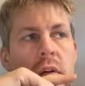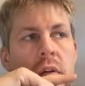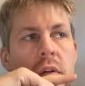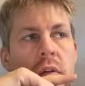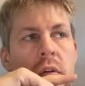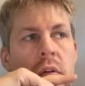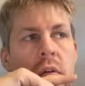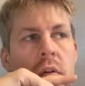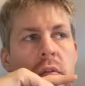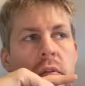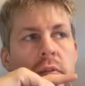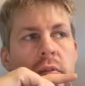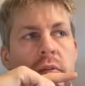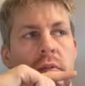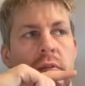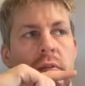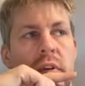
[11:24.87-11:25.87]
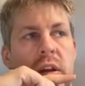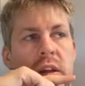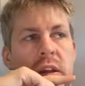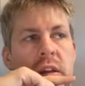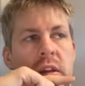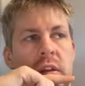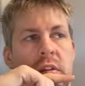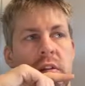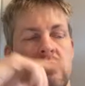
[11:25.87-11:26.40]
of
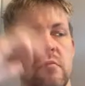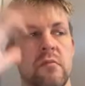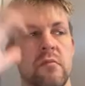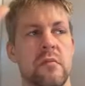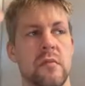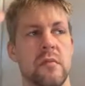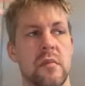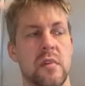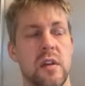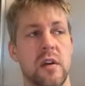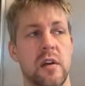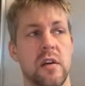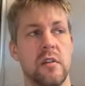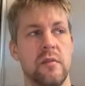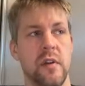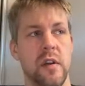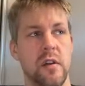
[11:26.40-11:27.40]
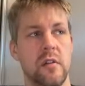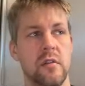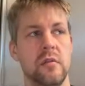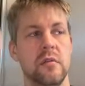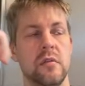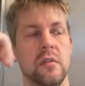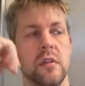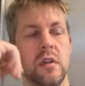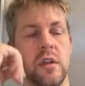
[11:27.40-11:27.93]
a target value.
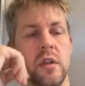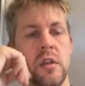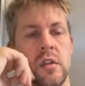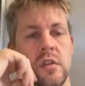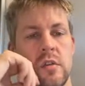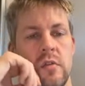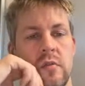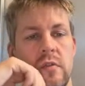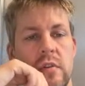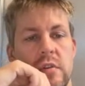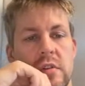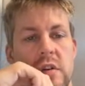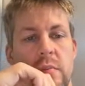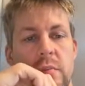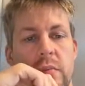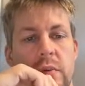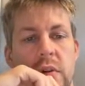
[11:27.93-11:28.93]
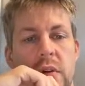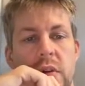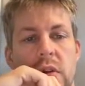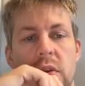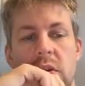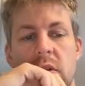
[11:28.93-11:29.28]
So for example,